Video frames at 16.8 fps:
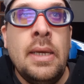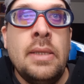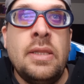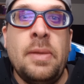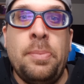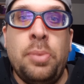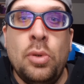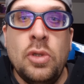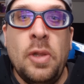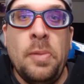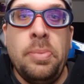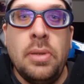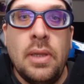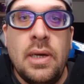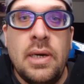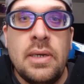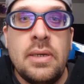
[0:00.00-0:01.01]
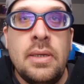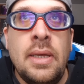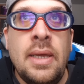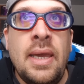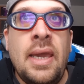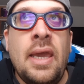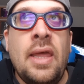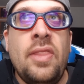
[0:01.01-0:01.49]
They pulled a plug,
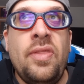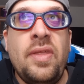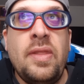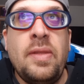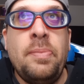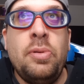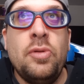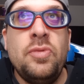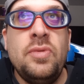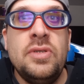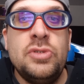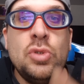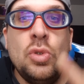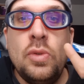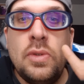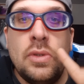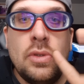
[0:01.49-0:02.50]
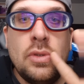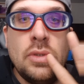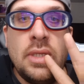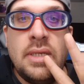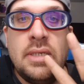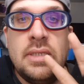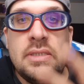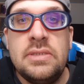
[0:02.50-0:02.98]
and they put these two
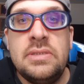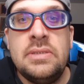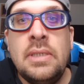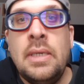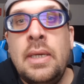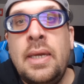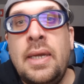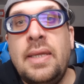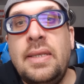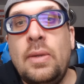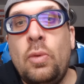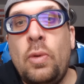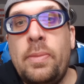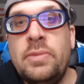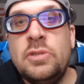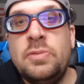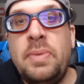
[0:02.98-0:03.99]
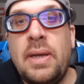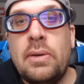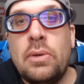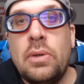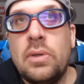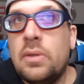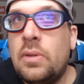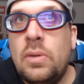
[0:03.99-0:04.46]
ladies in the women's battle
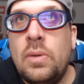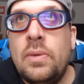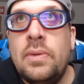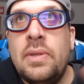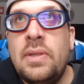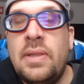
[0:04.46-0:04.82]
royal.